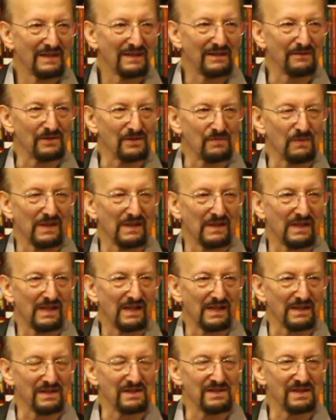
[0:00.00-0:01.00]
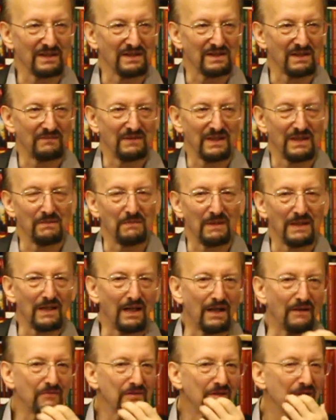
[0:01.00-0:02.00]
And it's one of the hardest things I've done in
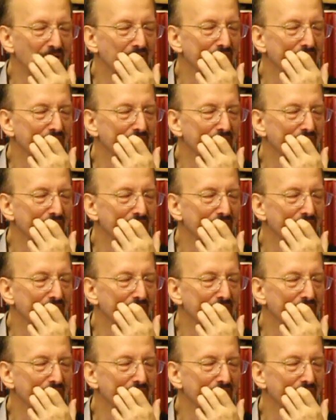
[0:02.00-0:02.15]
my life.